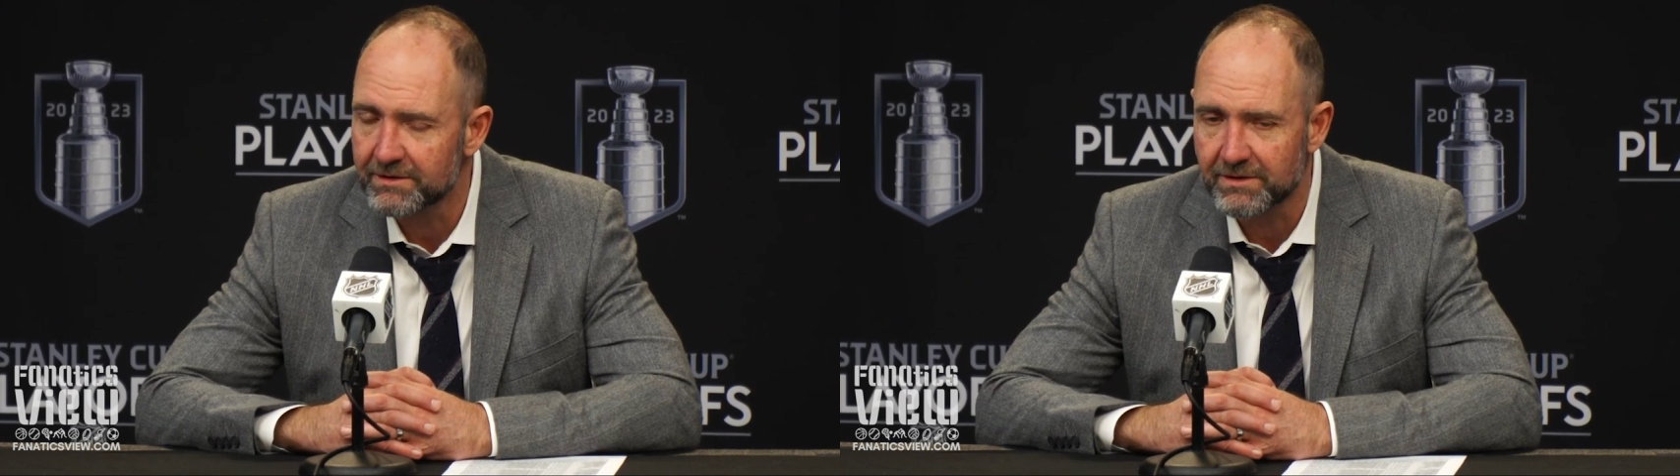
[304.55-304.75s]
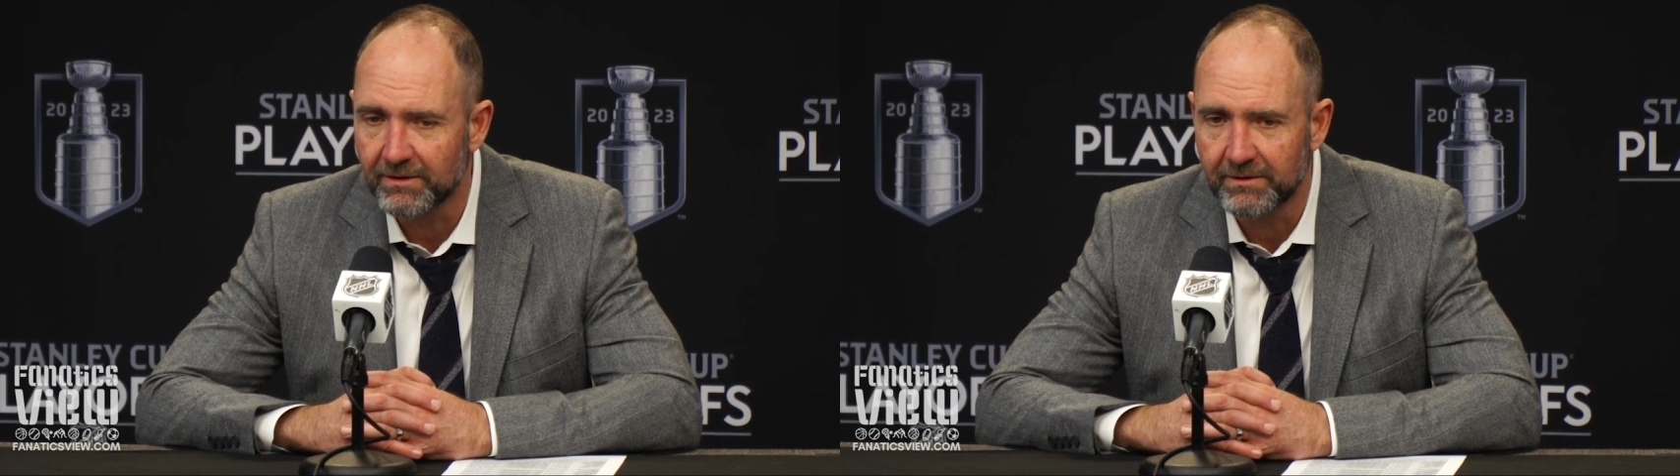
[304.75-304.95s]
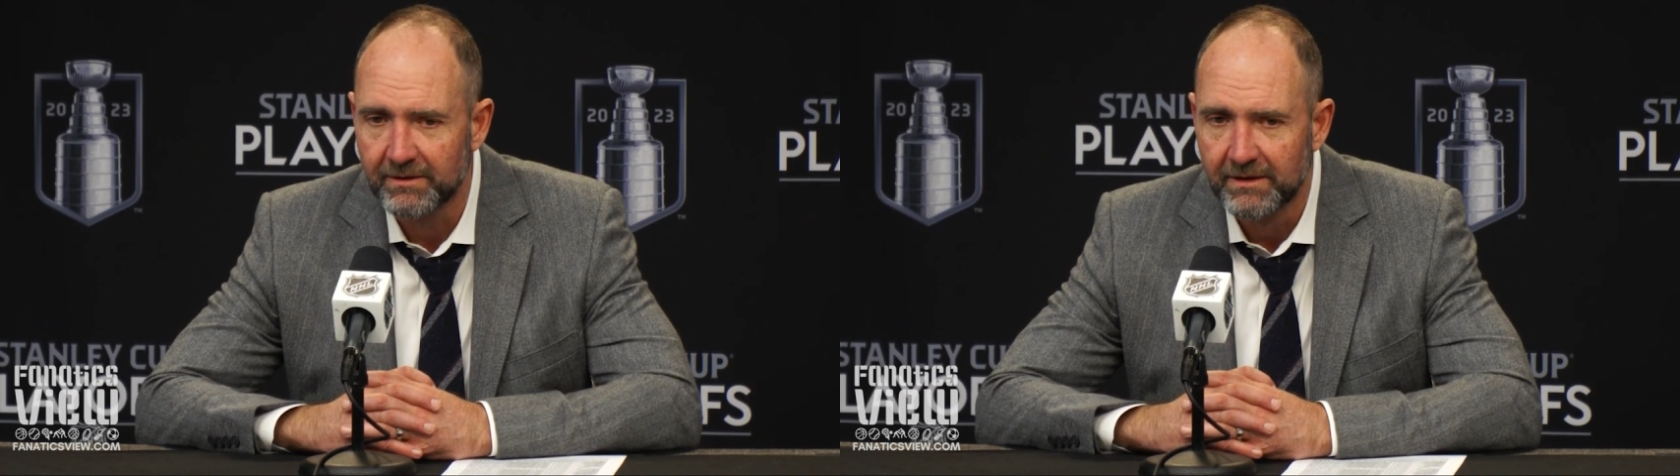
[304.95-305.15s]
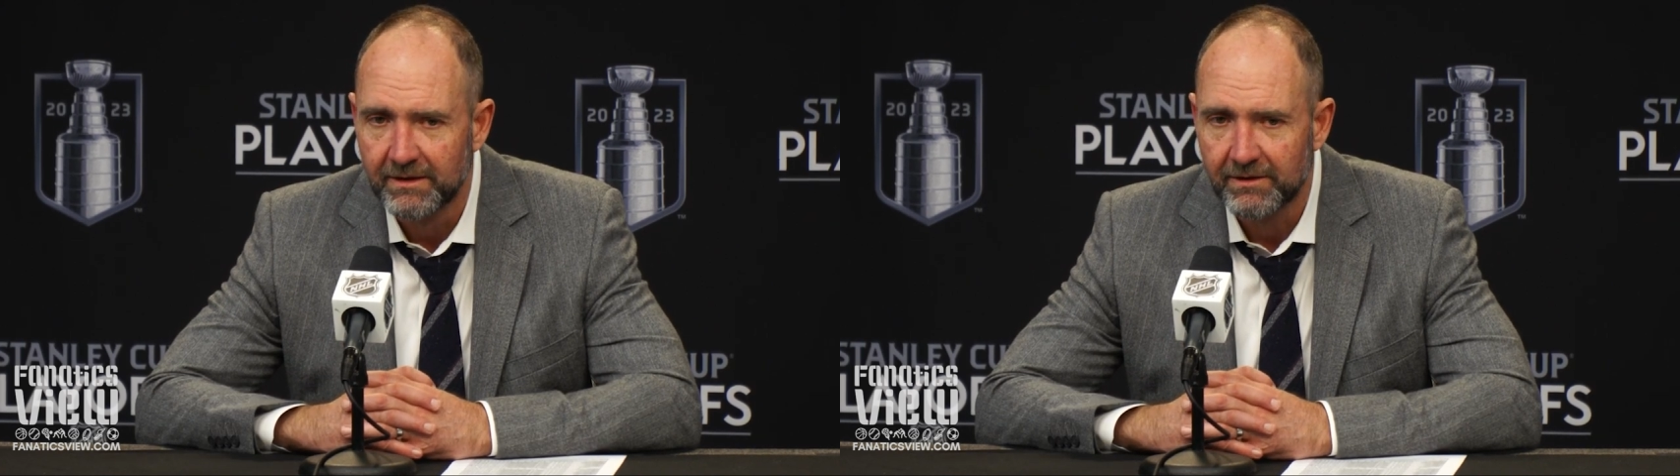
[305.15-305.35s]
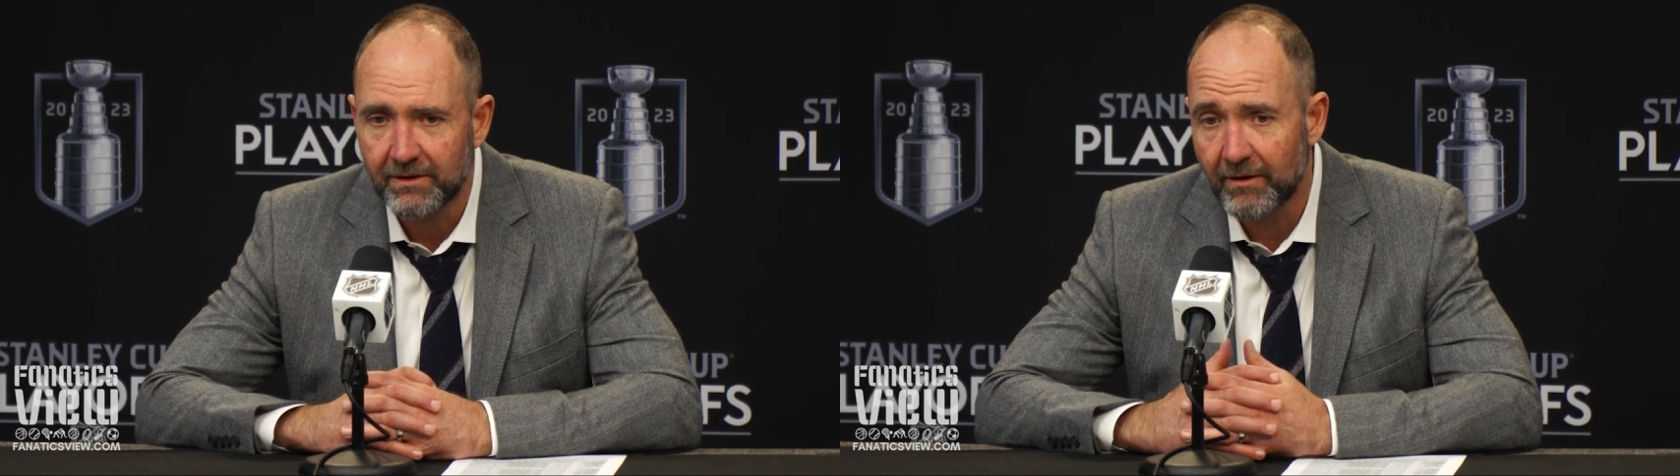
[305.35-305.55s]
So
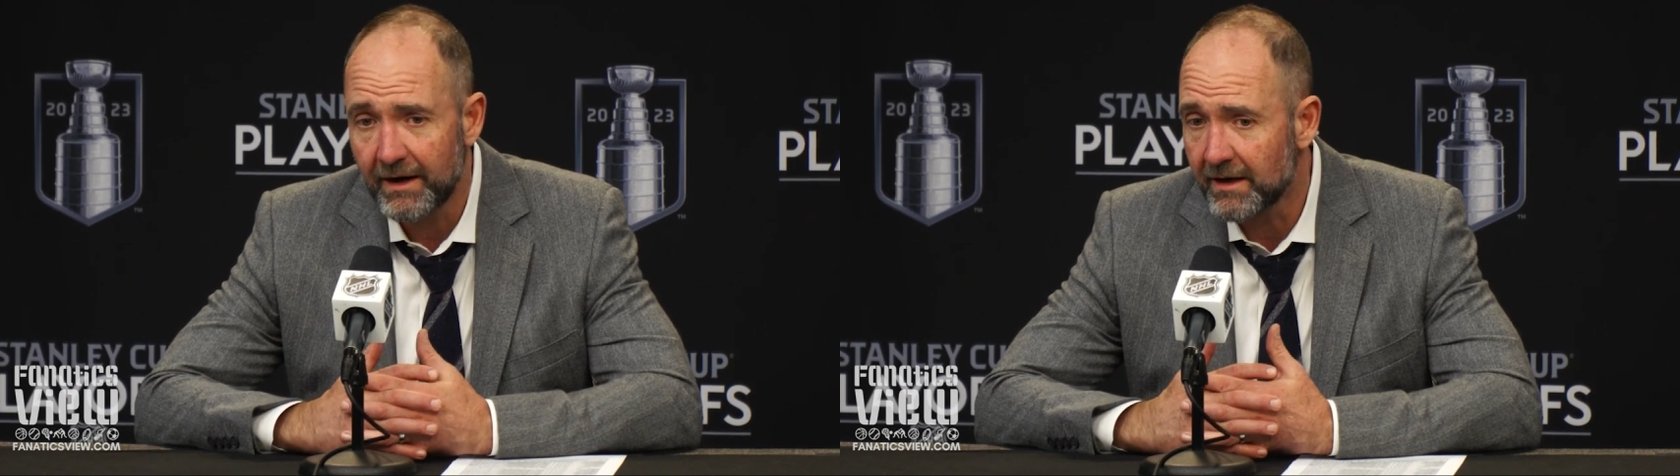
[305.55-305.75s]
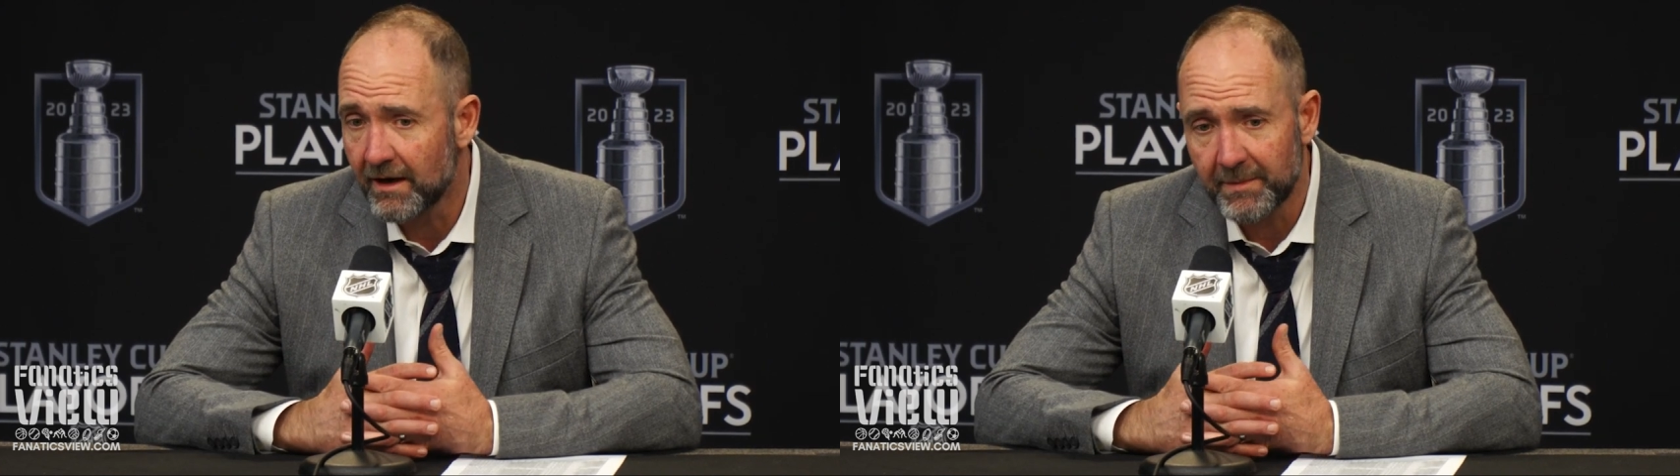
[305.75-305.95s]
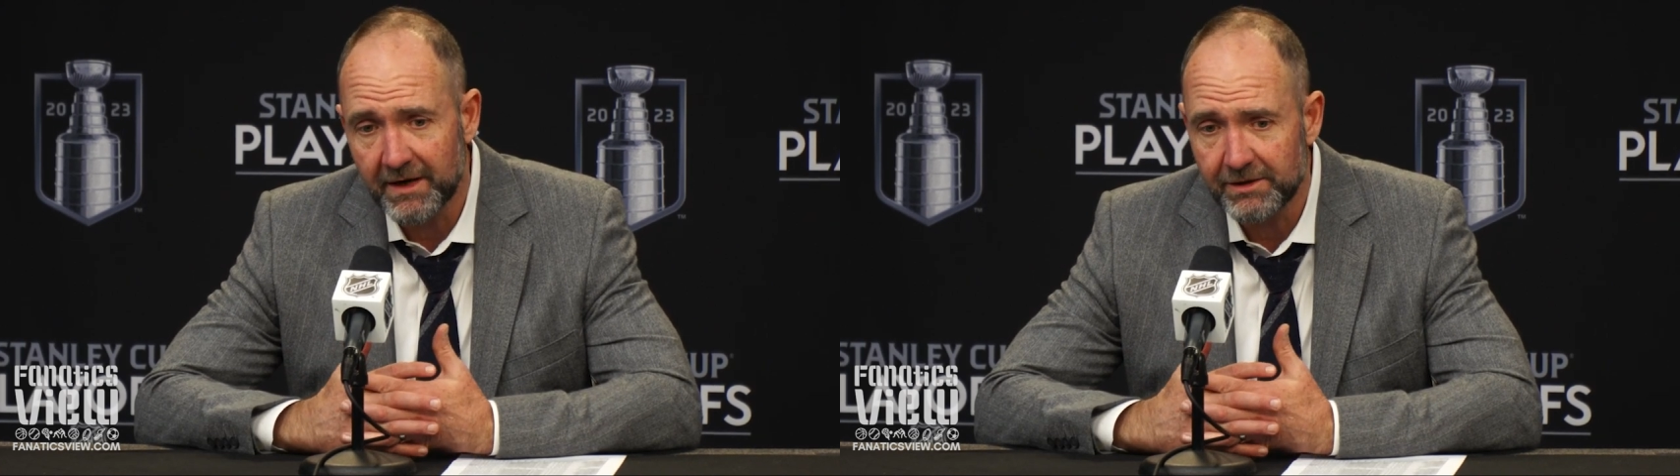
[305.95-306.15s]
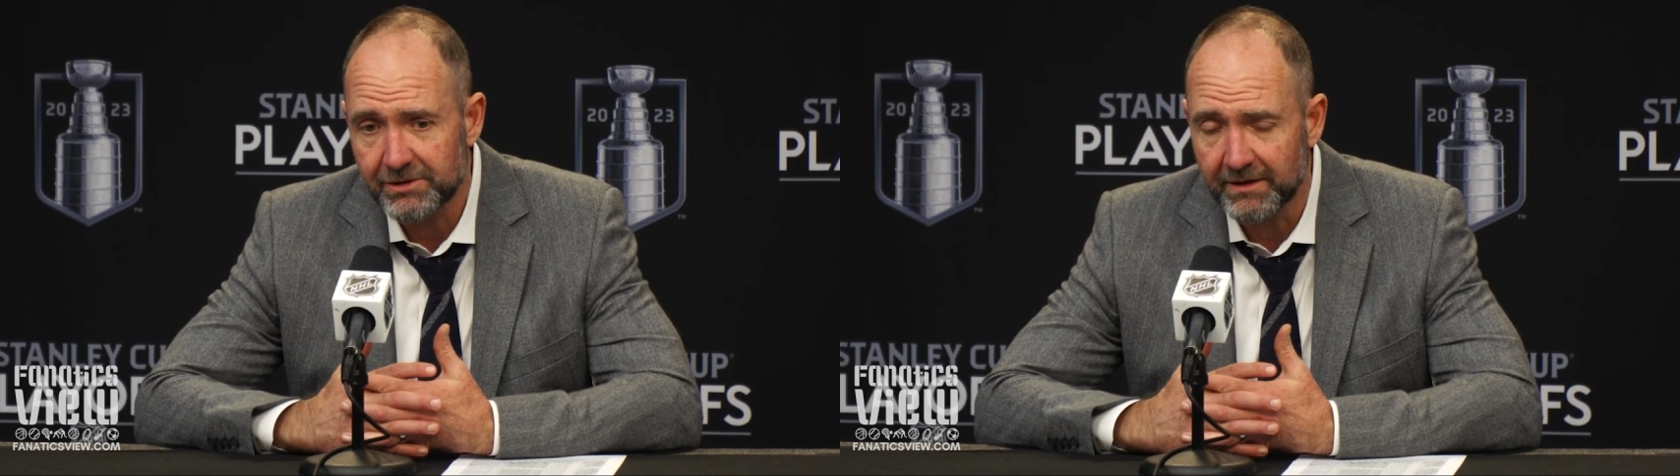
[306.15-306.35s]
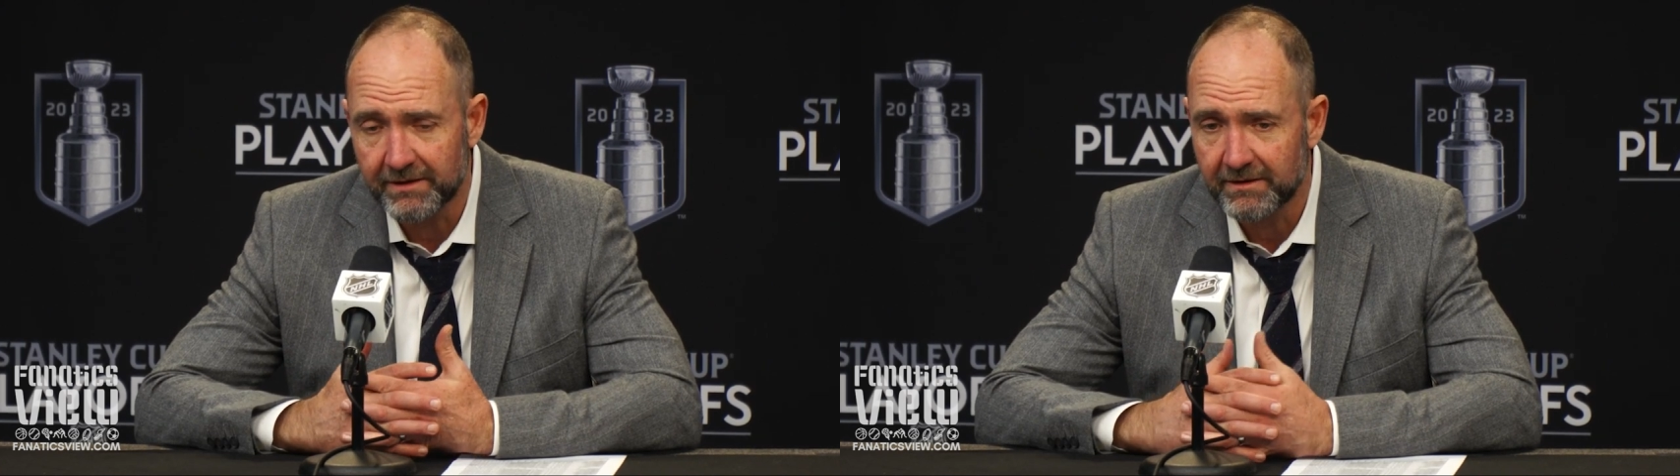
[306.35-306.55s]
they're a great combination.